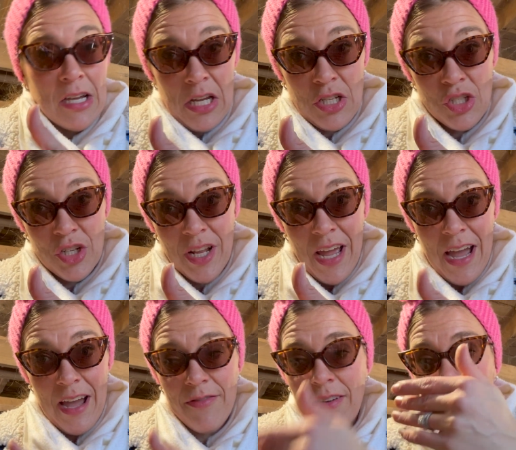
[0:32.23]
I should
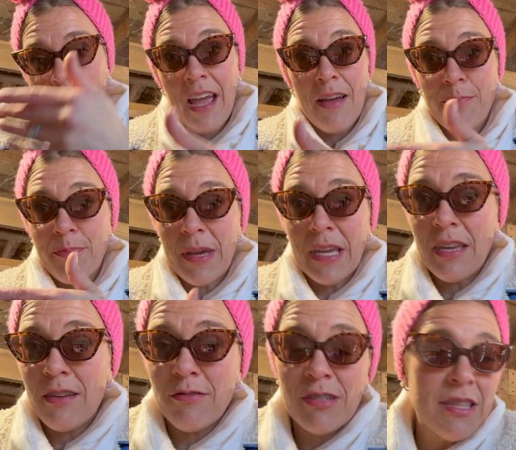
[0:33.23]
have. And I have big,
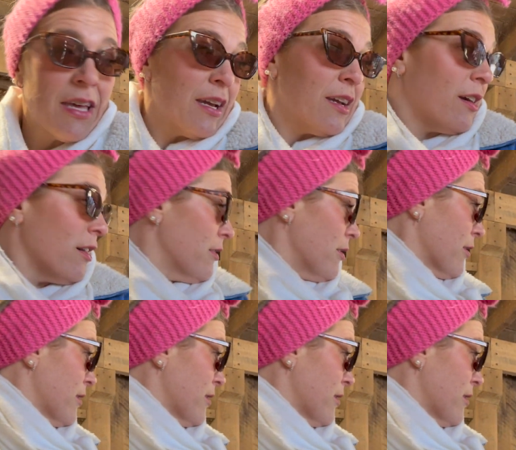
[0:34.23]
huge, thick Carhartt